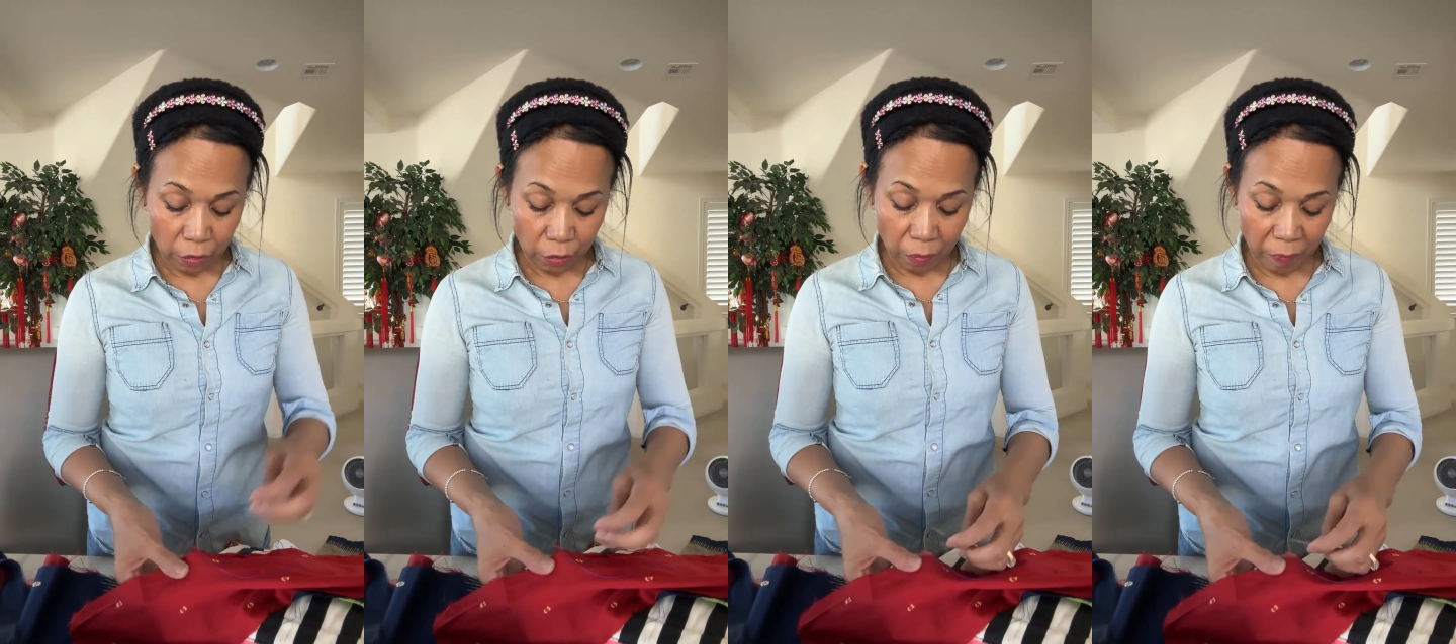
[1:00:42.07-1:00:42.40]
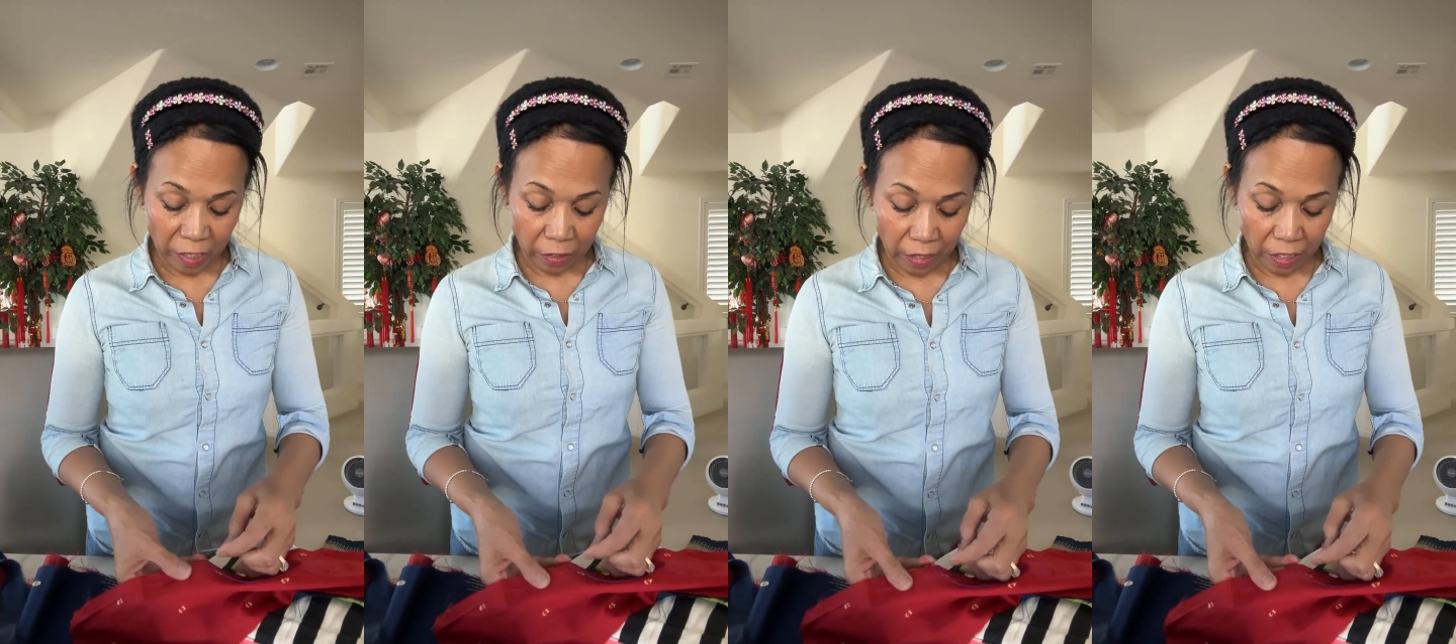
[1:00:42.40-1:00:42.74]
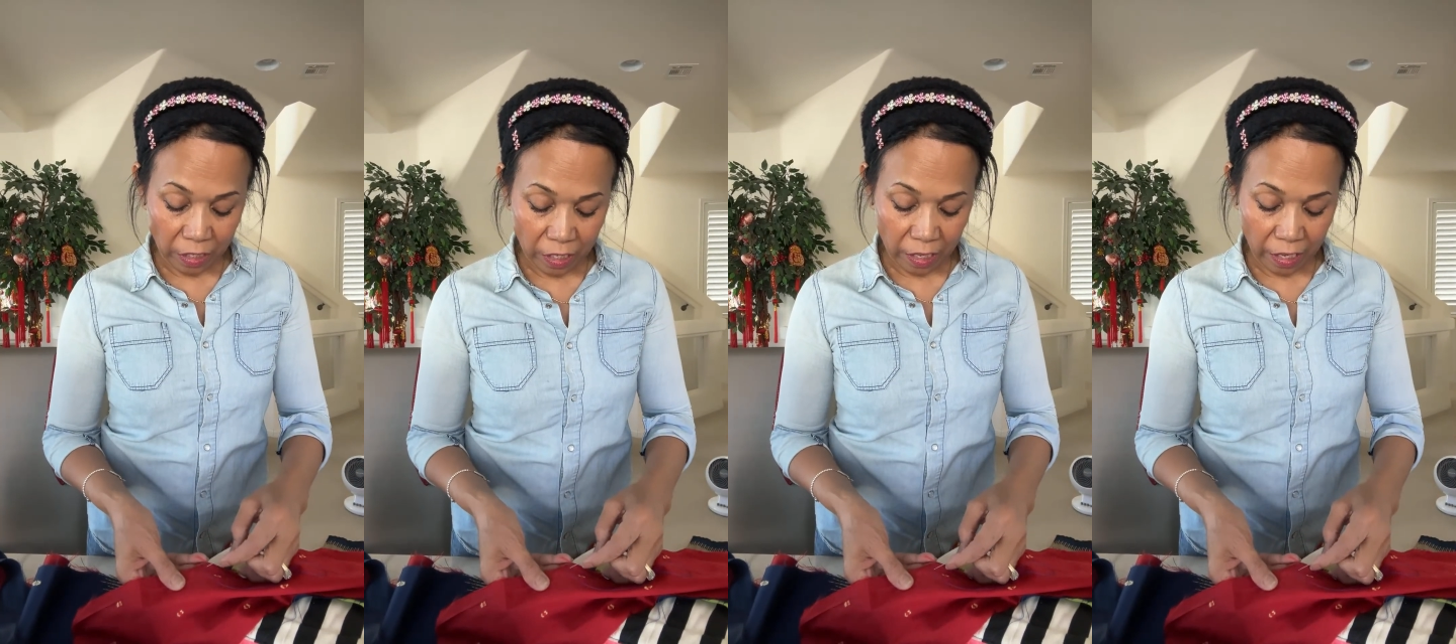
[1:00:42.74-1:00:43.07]
to speak to
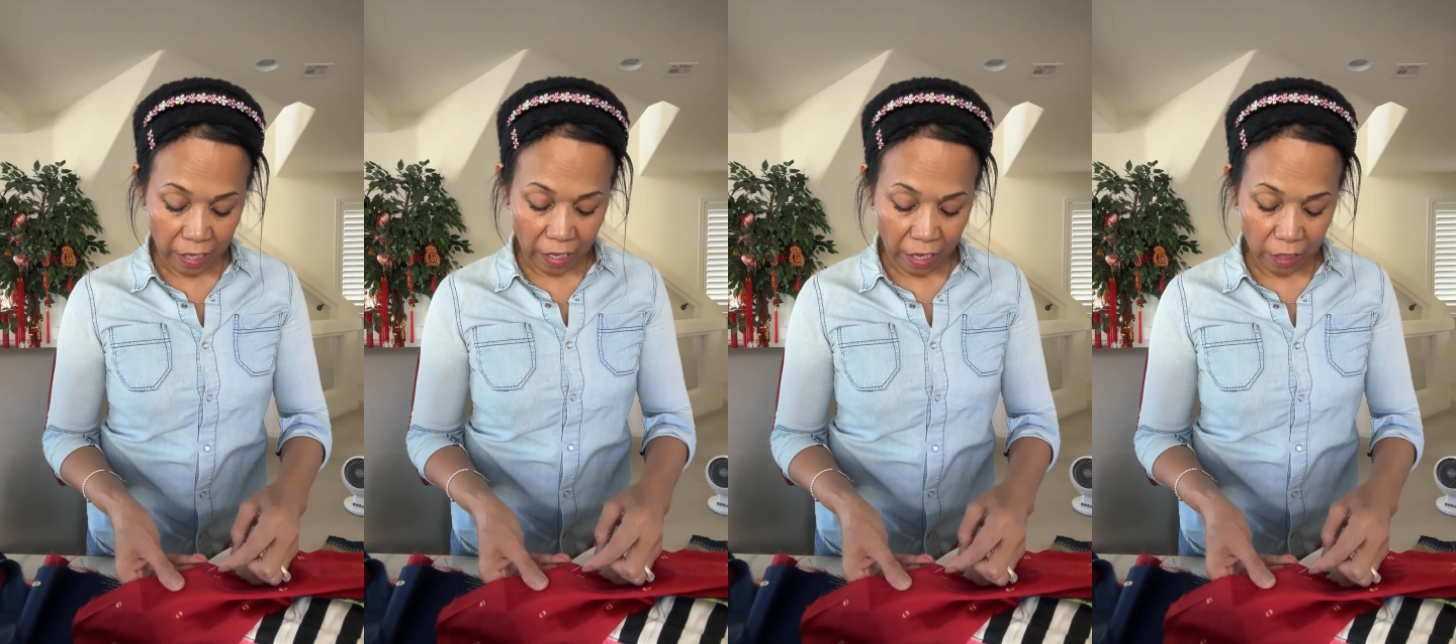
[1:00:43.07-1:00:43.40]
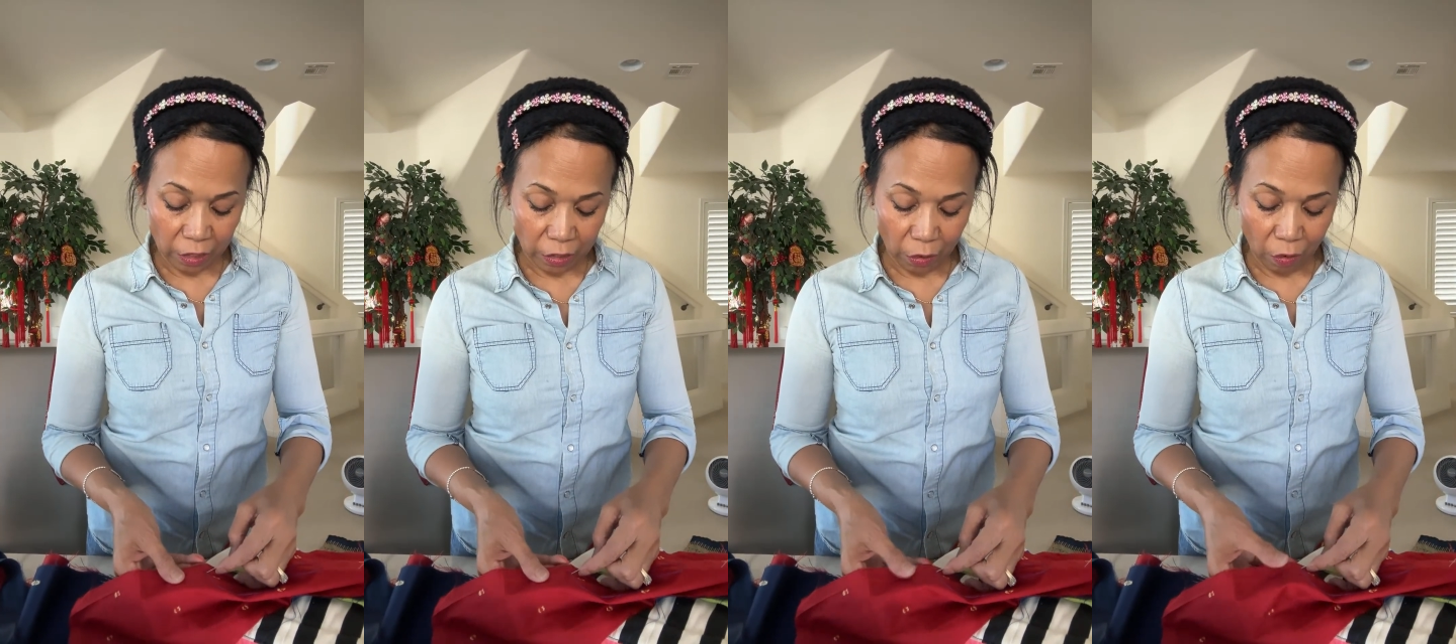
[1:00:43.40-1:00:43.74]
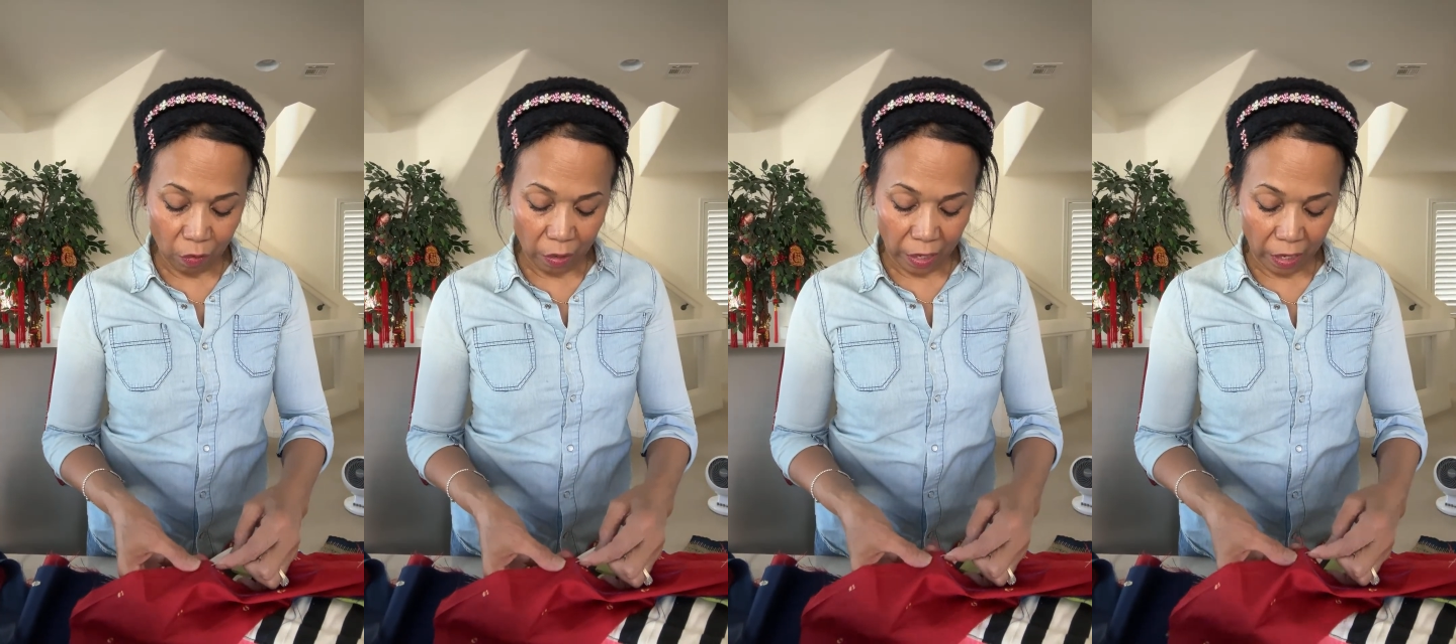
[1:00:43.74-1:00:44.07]
each other in English
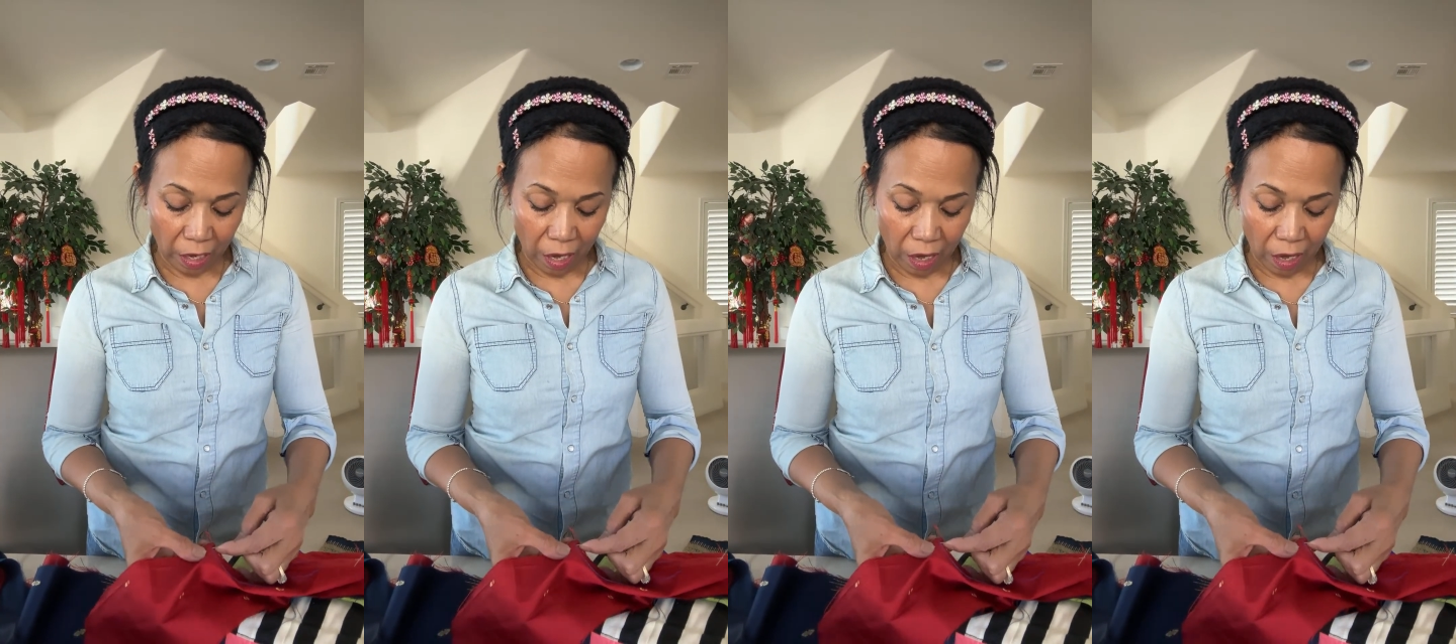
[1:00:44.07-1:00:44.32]
only,